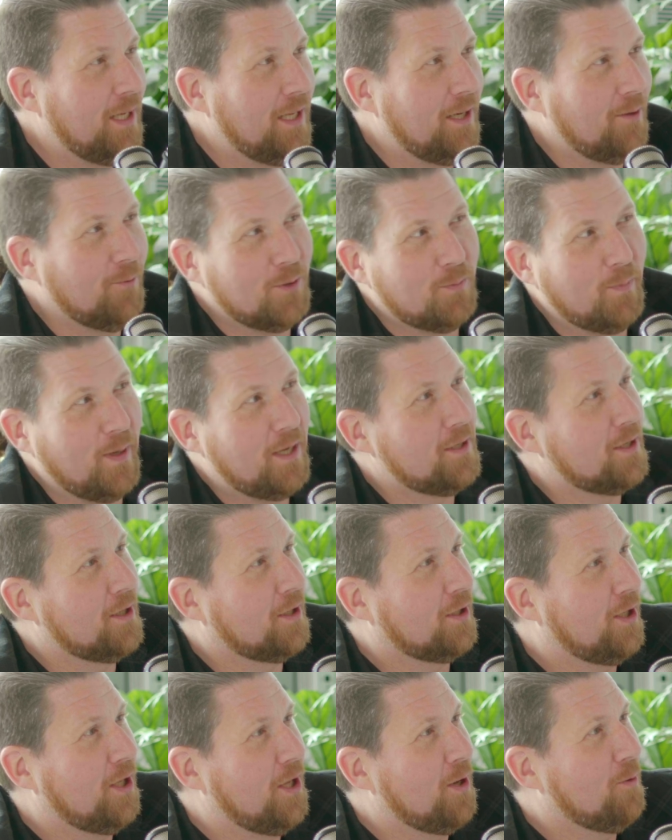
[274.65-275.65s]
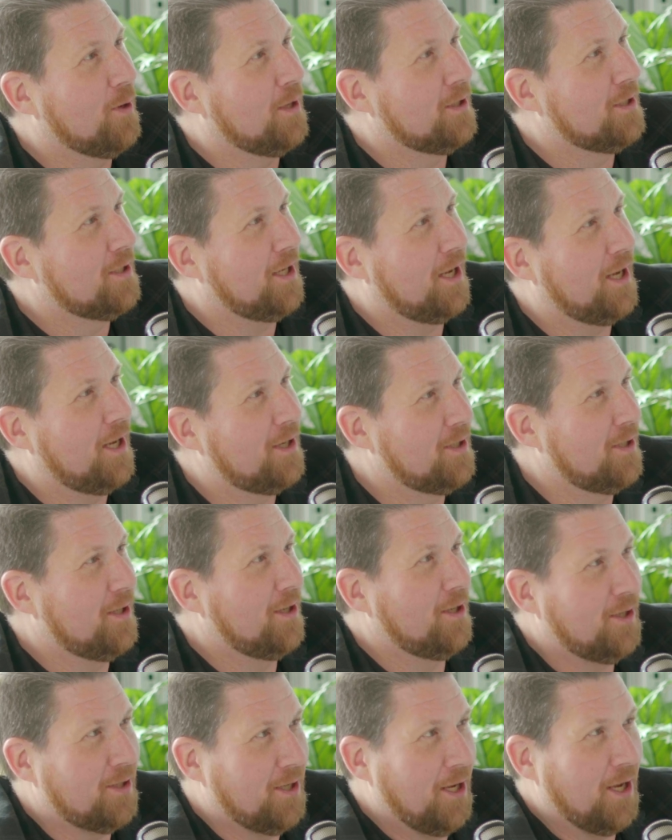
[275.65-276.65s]
it was basically you on stage, and
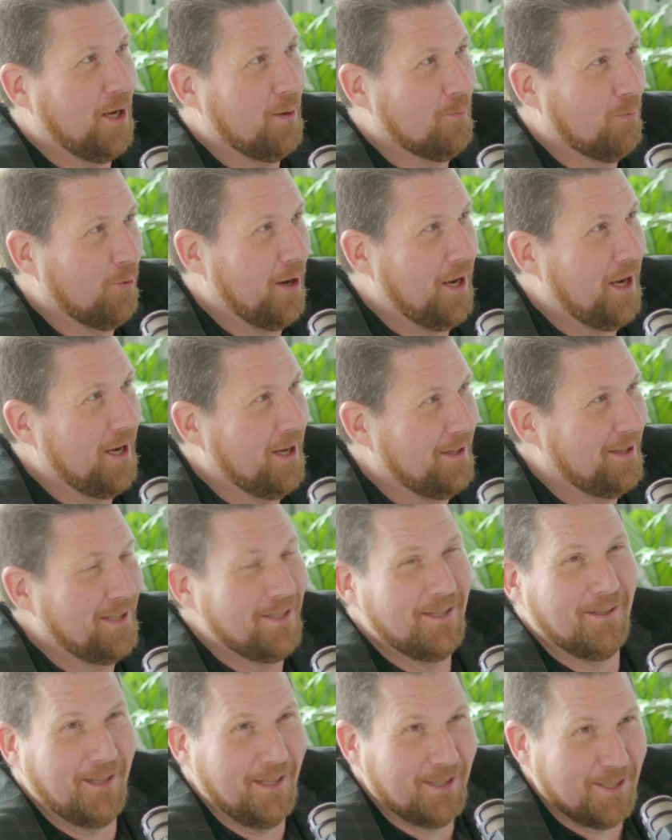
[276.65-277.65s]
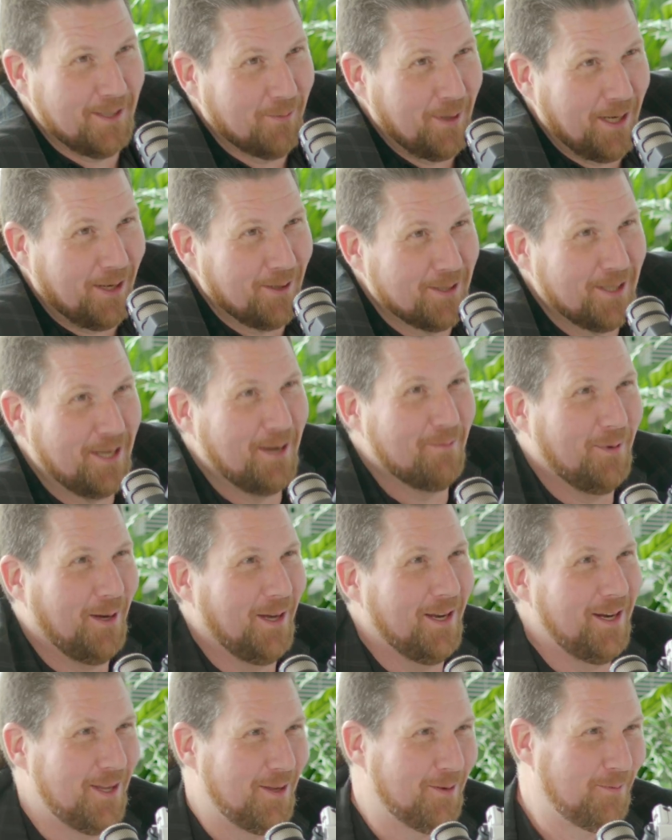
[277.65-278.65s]
then you take a break, and then let someone else come
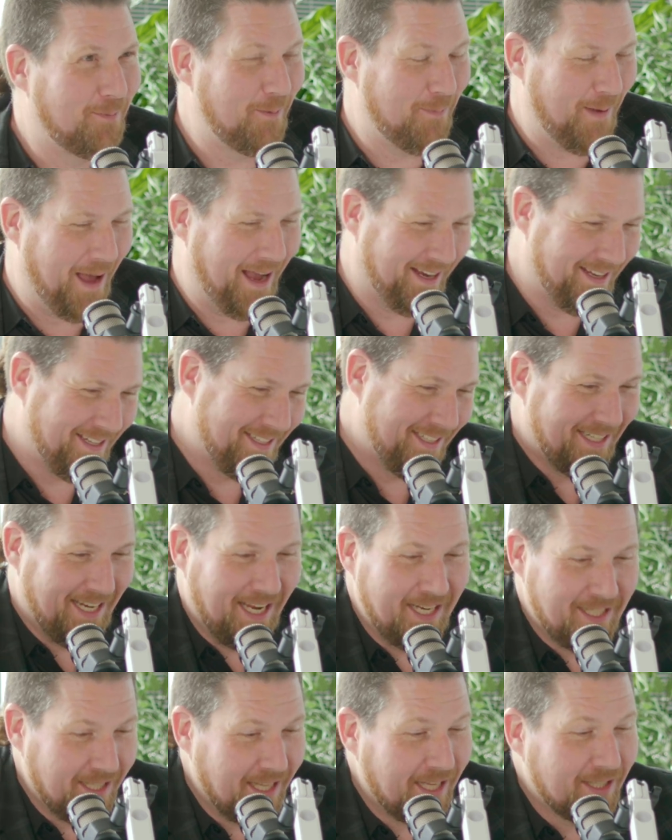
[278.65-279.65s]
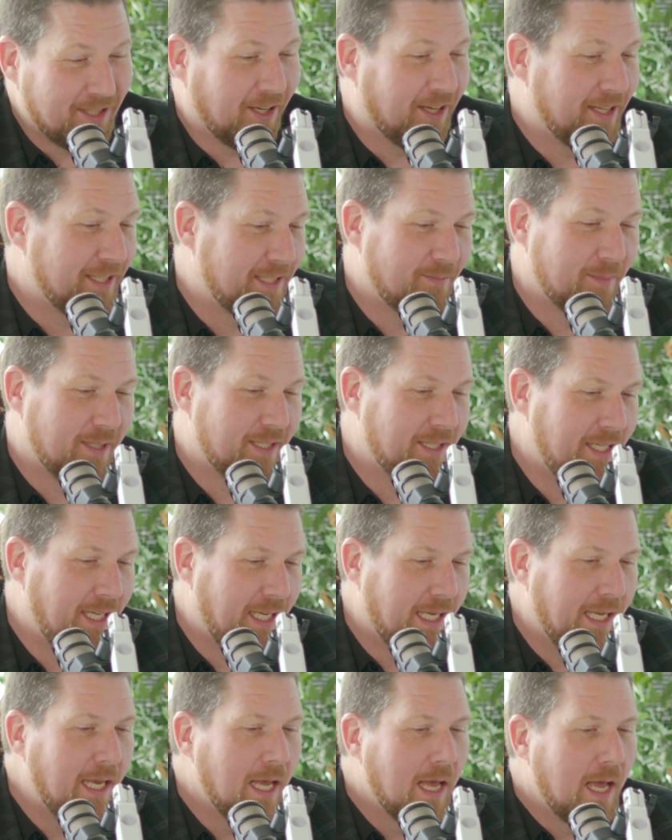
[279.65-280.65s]
on, and you back on stage, and that's awesome to
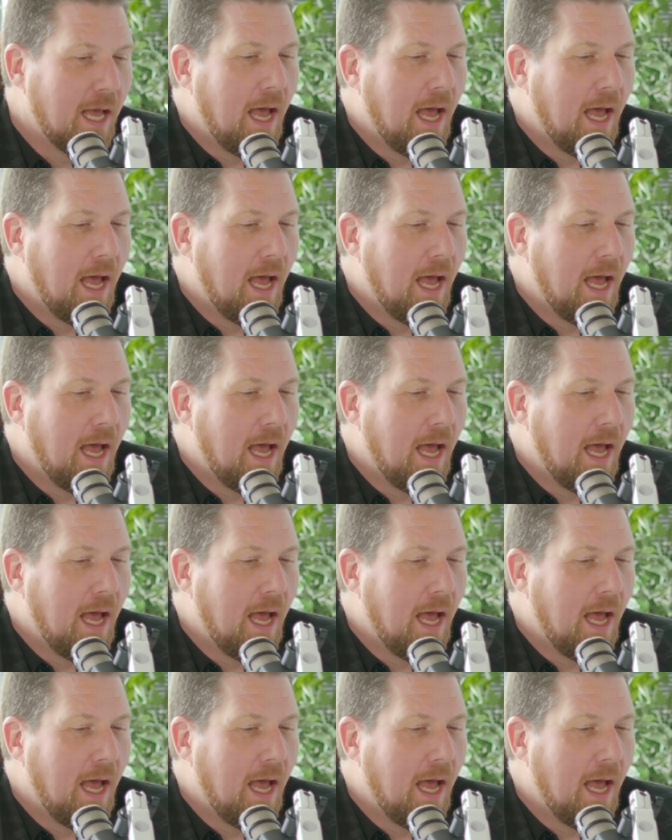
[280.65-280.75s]
see.